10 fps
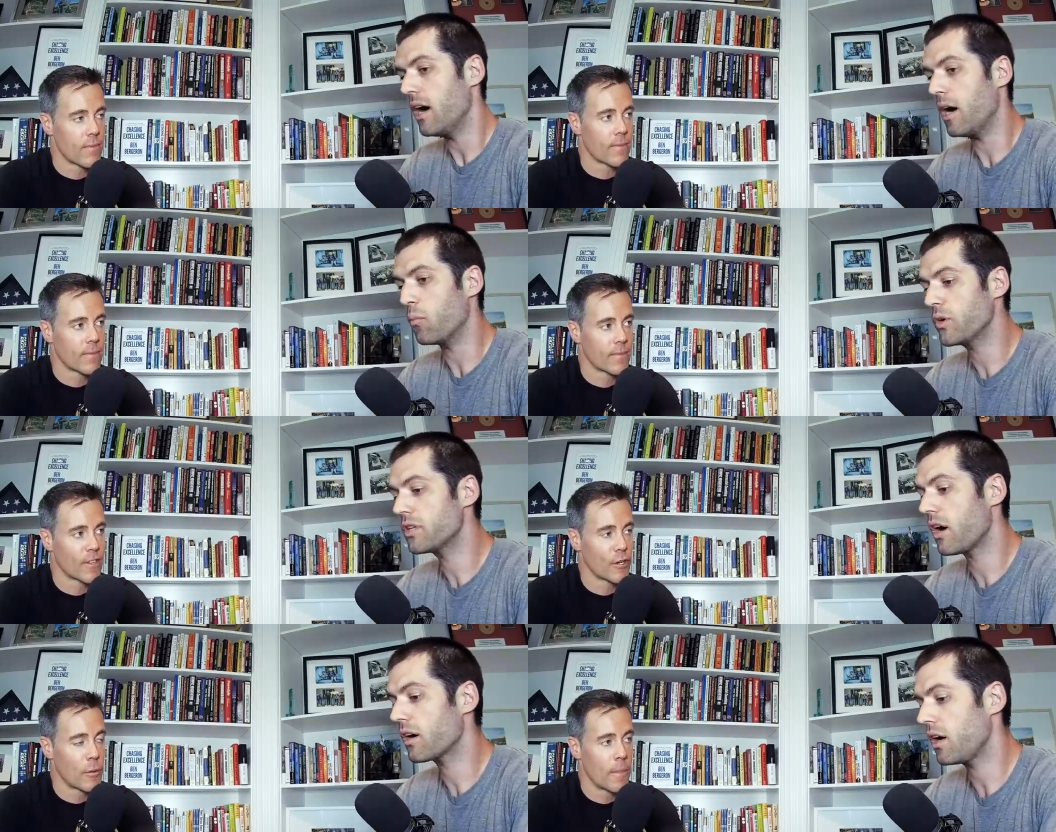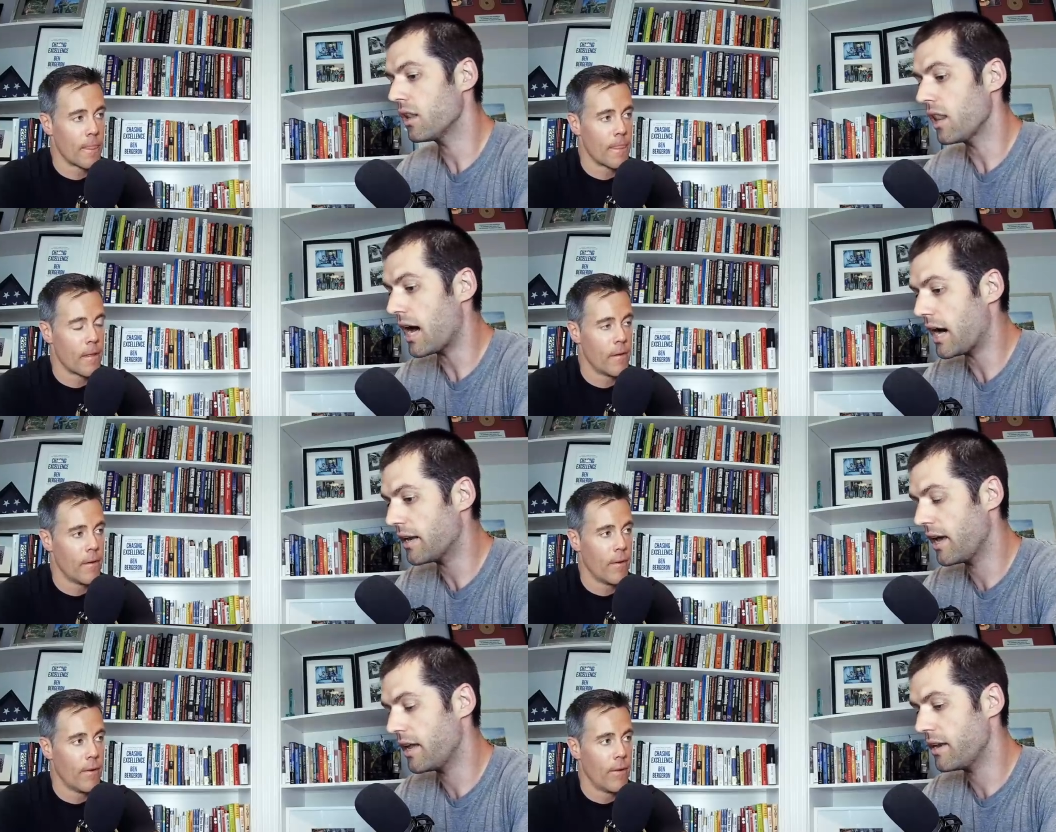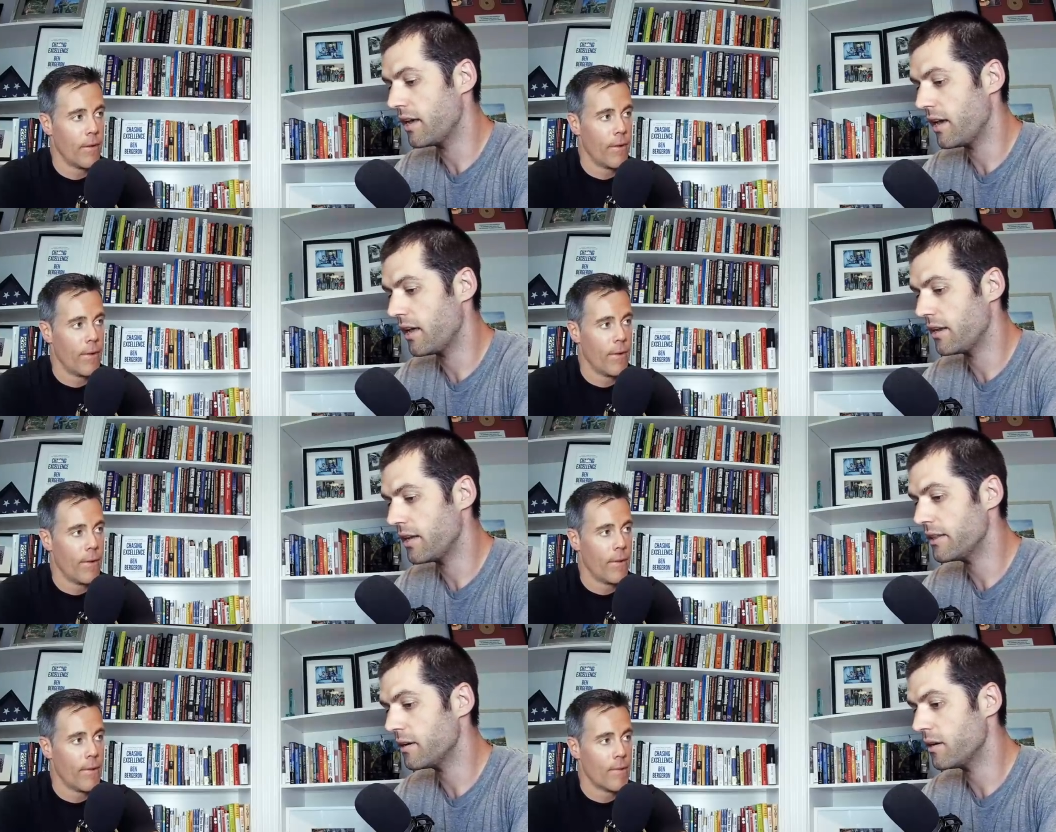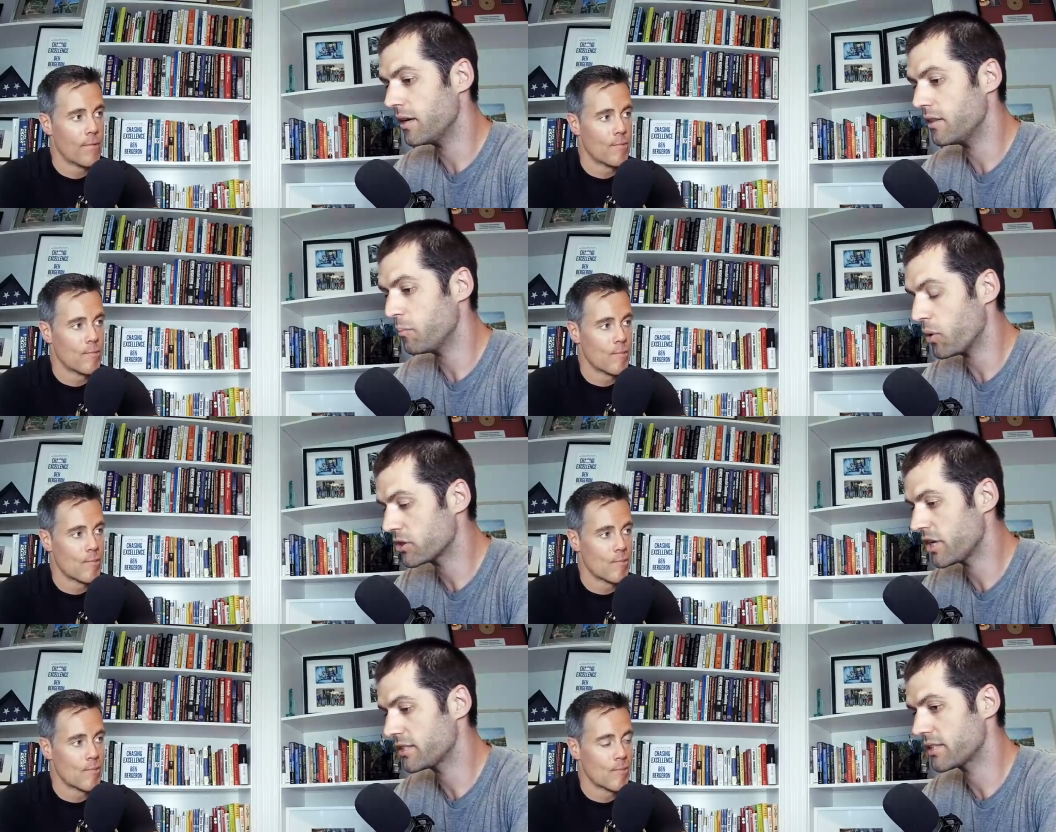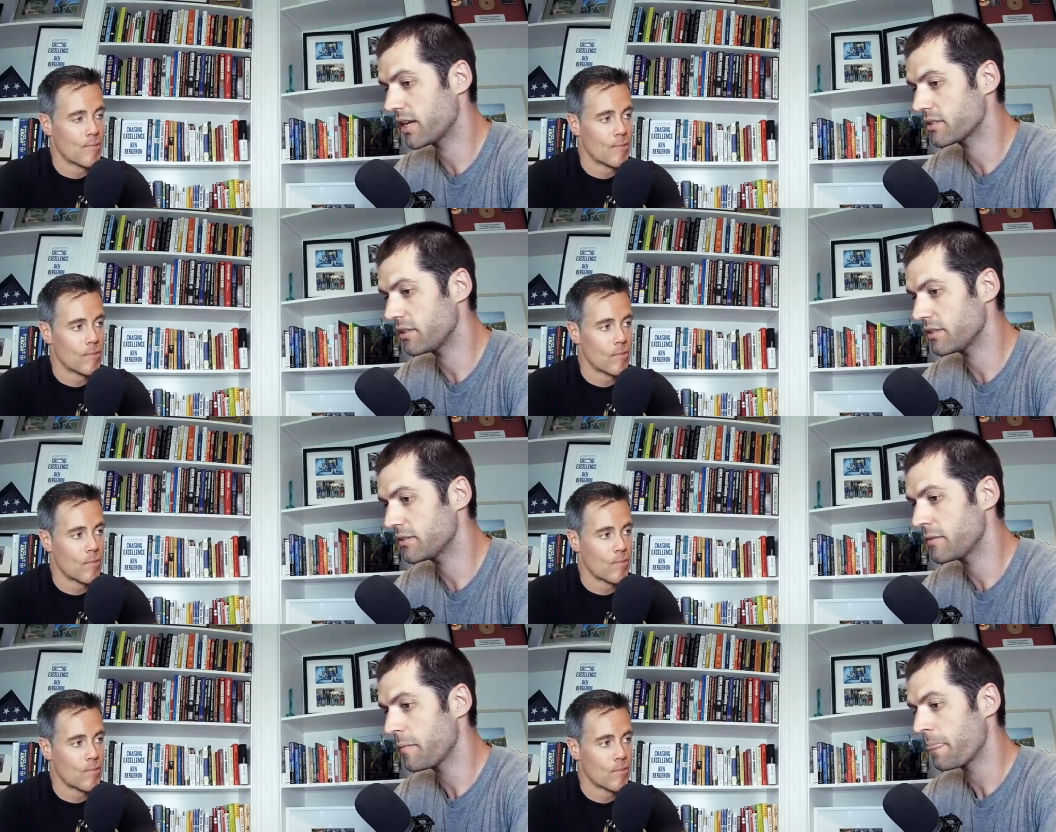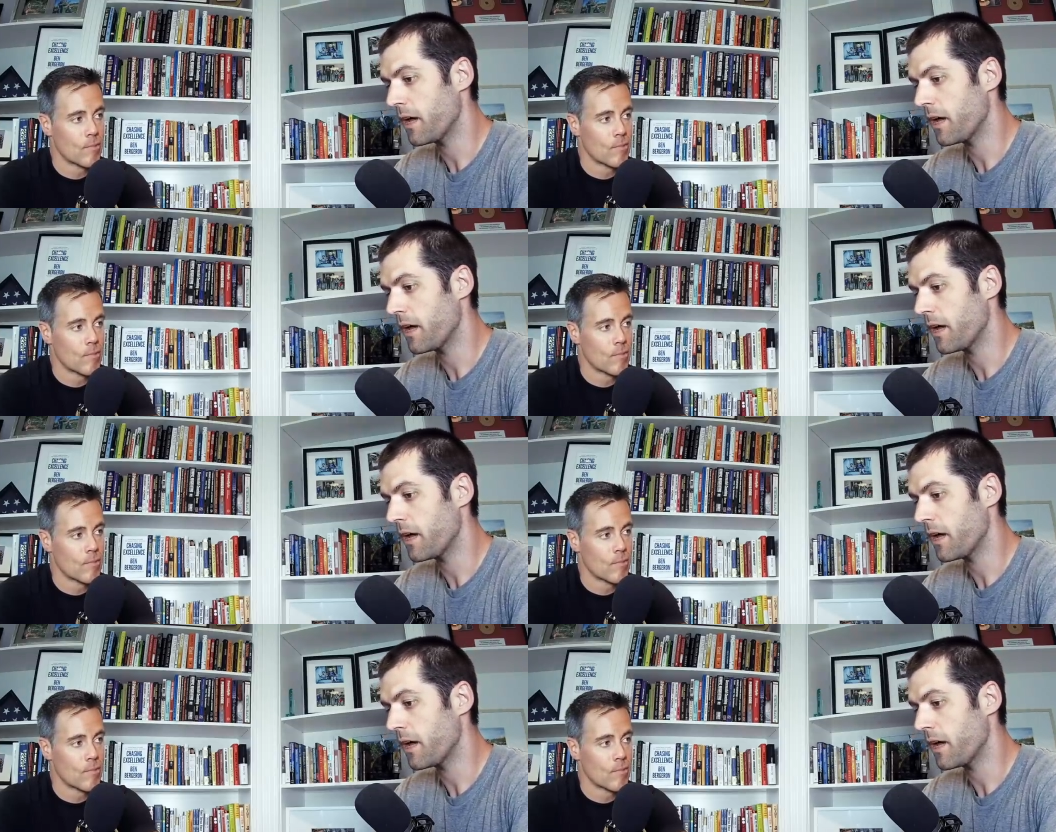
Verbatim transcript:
Speaker 1: Um, we talk a lot, and and in the in the book Chasing Excellence,